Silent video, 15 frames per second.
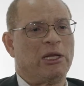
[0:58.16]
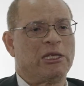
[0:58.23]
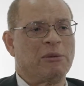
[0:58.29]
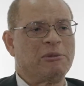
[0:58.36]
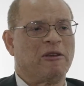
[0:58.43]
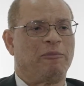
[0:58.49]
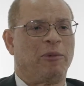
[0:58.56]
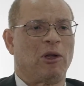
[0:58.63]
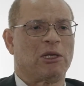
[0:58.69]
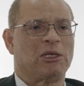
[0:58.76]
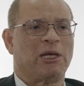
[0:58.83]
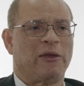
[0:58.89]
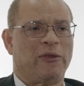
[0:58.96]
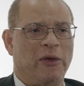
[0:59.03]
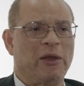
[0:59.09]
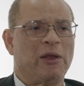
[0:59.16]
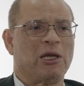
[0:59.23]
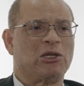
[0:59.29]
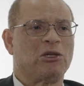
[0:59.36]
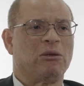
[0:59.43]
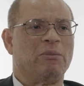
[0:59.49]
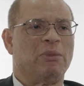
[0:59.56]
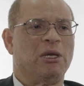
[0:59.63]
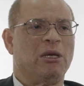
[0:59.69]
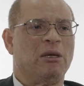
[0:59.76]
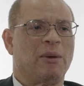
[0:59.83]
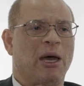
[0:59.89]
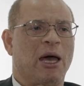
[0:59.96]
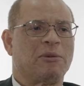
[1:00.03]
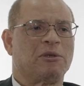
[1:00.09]
terms of policy, I think there should be
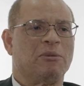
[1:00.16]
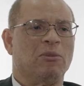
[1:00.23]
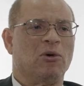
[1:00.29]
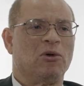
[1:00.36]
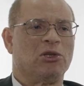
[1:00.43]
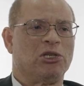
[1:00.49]
perhaps more